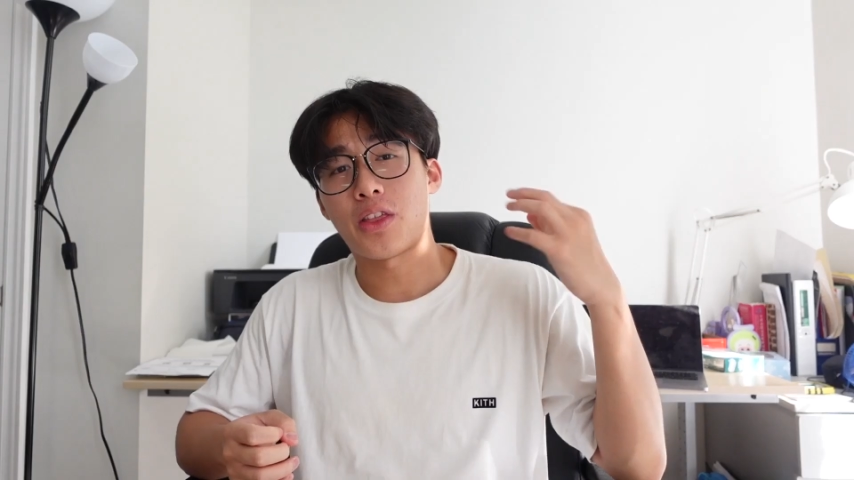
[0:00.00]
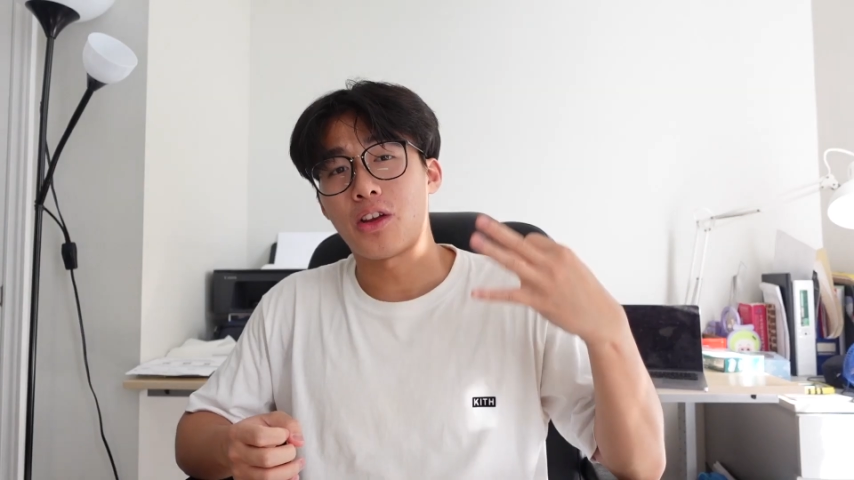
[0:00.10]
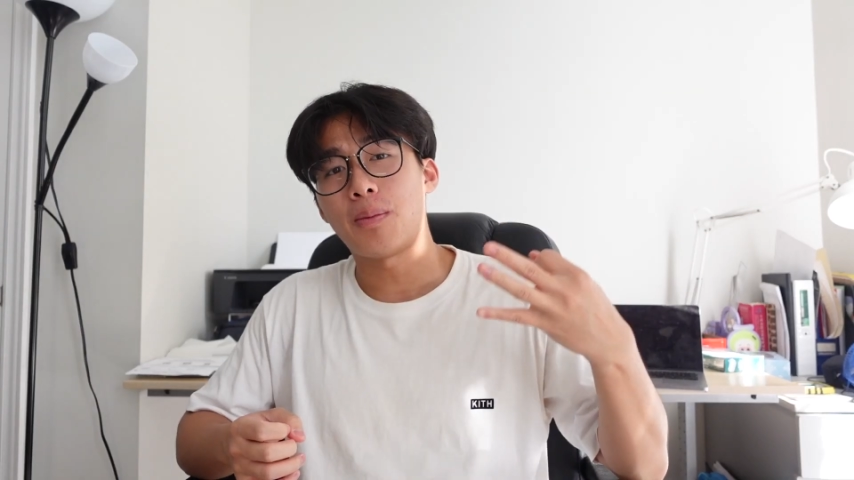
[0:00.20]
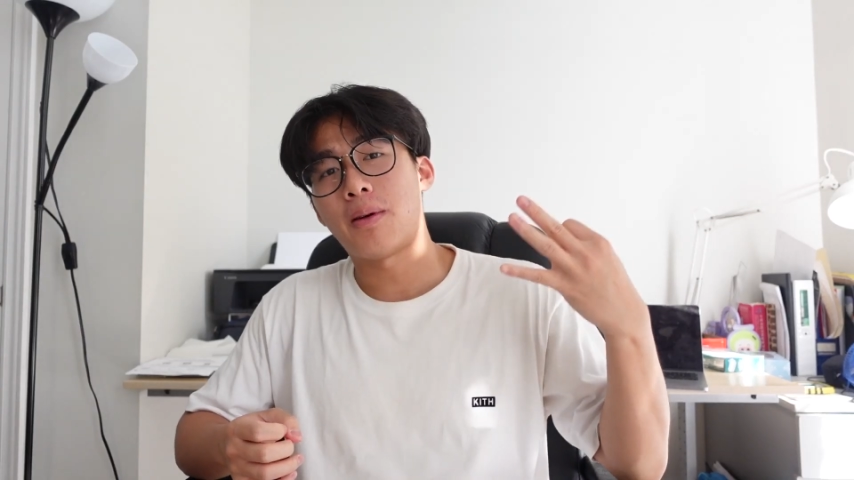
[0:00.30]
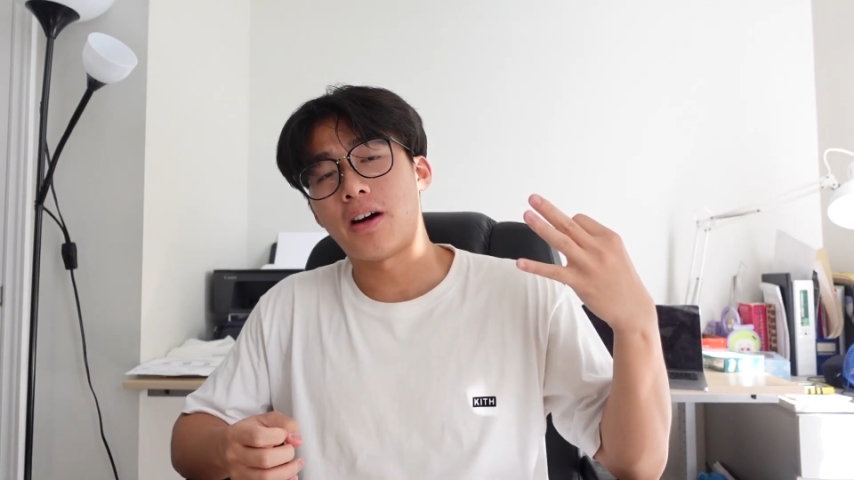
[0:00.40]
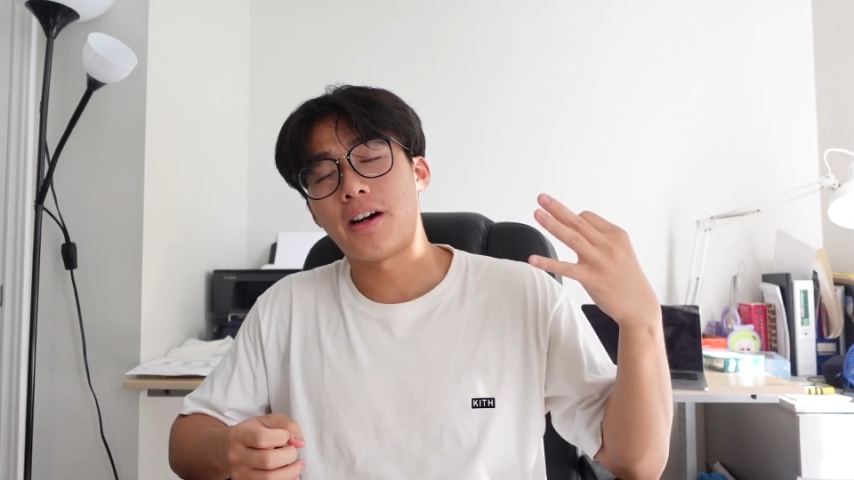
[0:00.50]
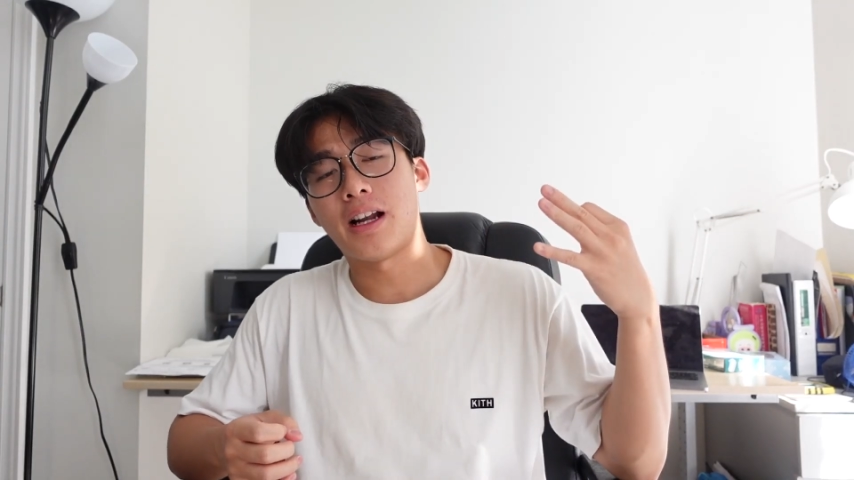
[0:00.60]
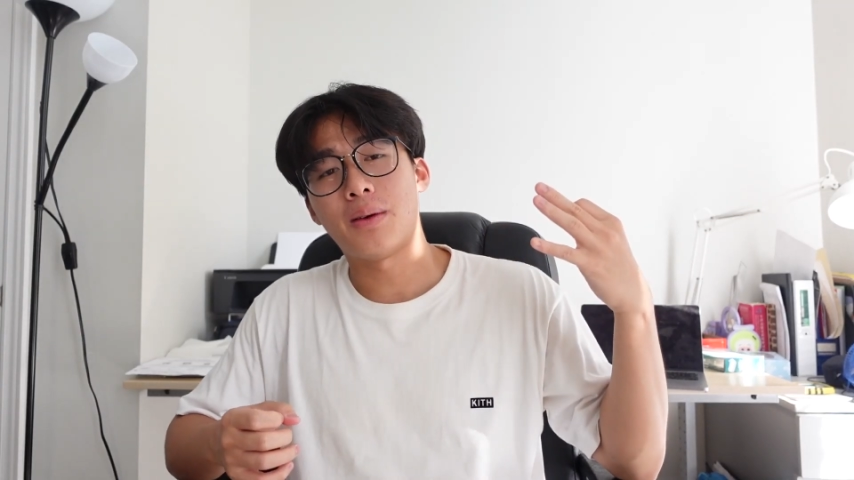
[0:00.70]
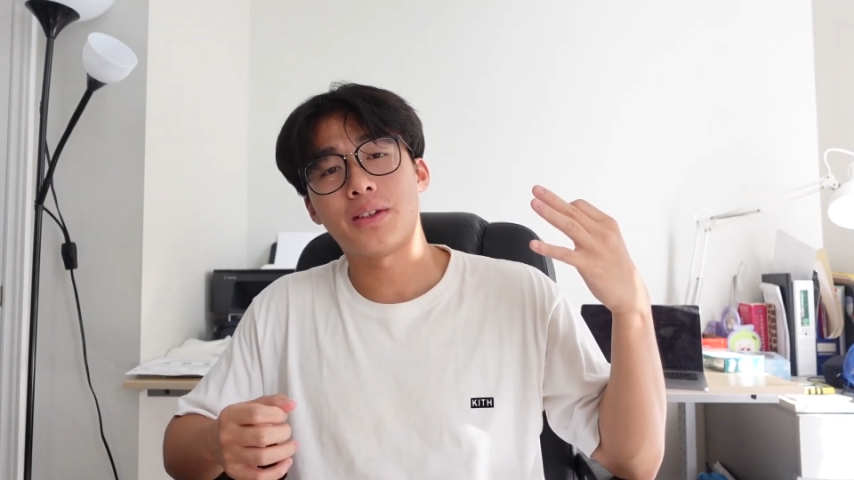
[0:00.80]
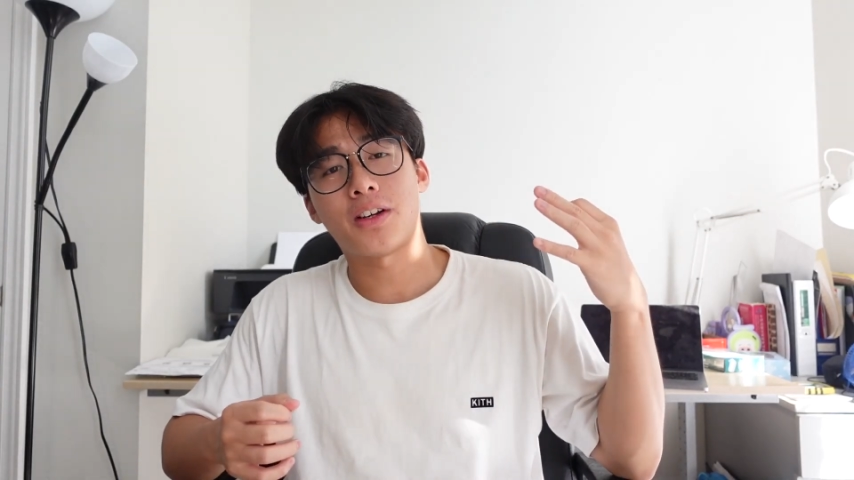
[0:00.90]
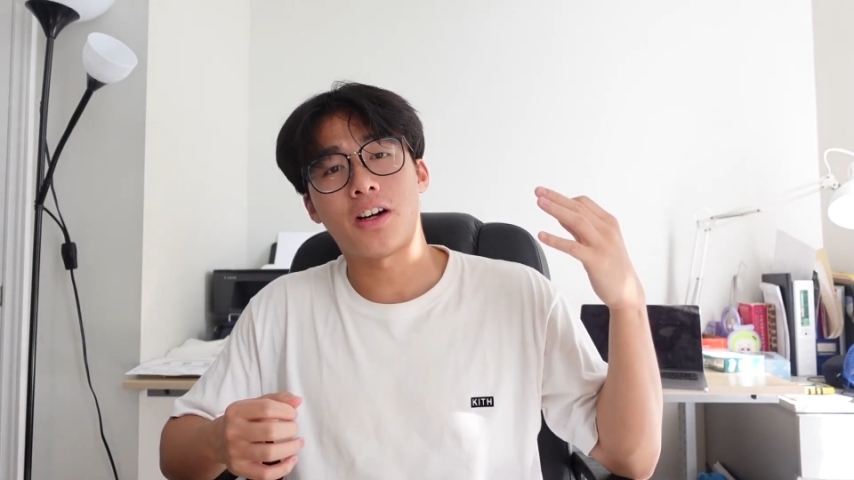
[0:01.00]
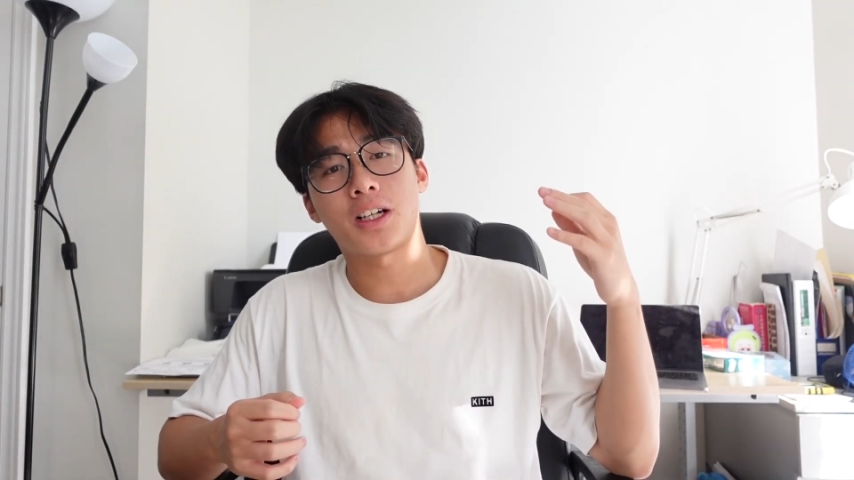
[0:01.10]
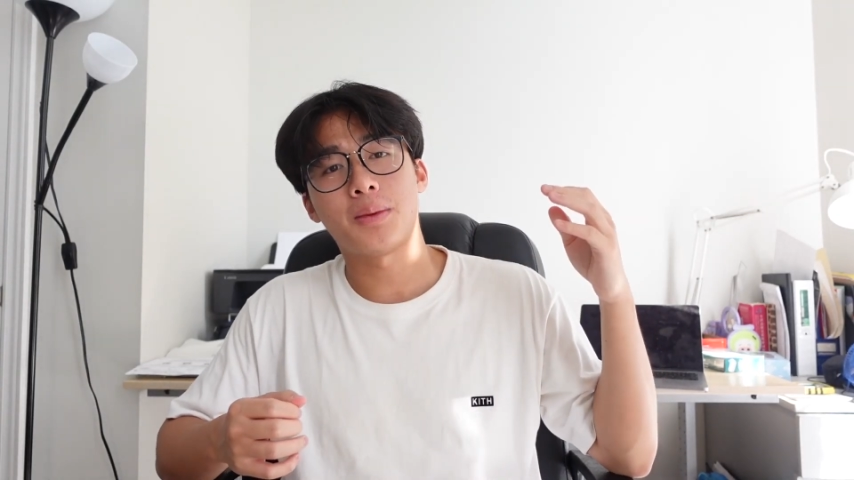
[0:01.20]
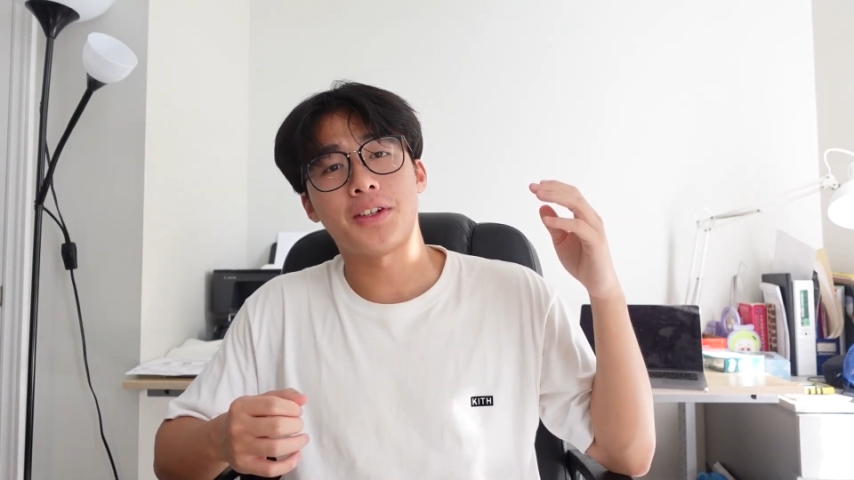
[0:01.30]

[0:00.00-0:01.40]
third part, I want to talk about